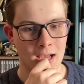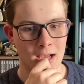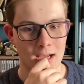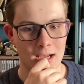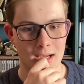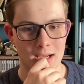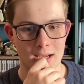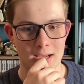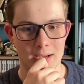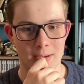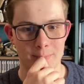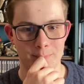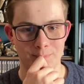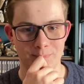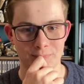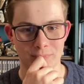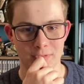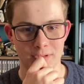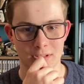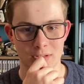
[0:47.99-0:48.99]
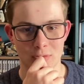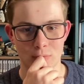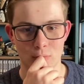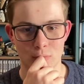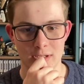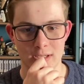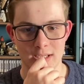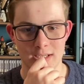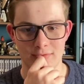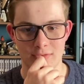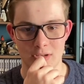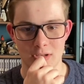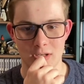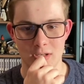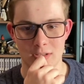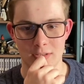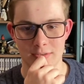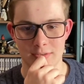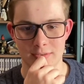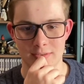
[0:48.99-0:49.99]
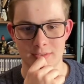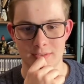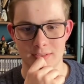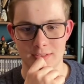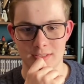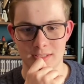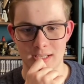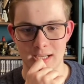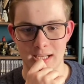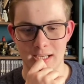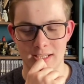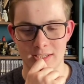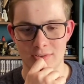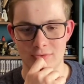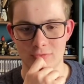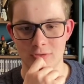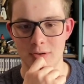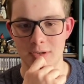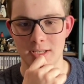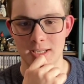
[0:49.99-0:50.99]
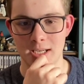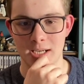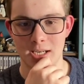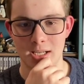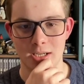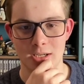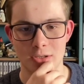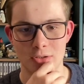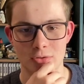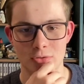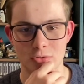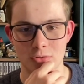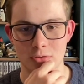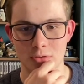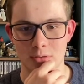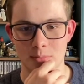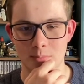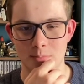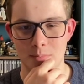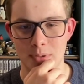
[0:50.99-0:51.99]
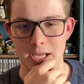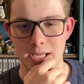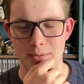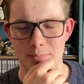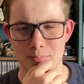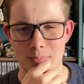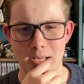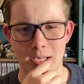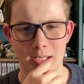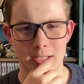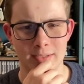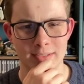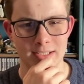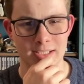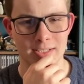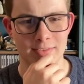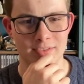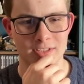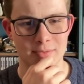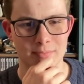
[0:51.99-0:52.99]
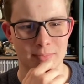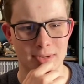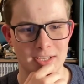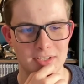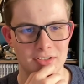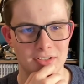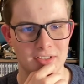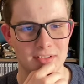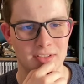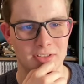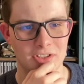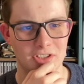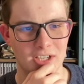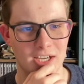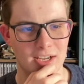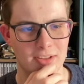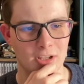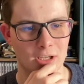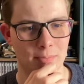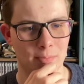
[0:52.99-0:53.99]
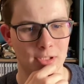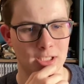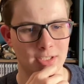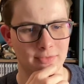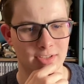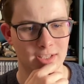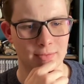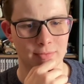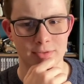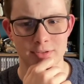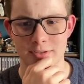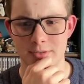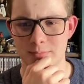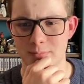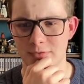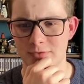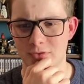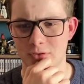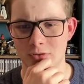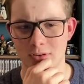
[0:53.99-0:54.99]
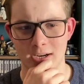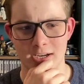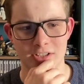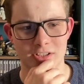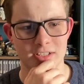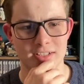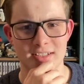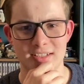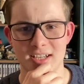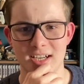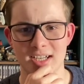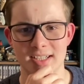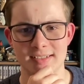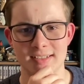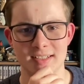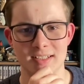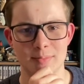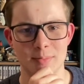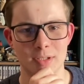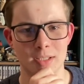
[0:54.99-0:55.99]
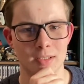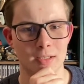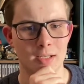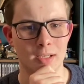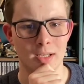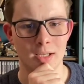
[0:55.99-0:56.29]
Um, we have got Alex Rooney, hello. Ben Miller's left some messages in the chat, I believe that was before it actually started. But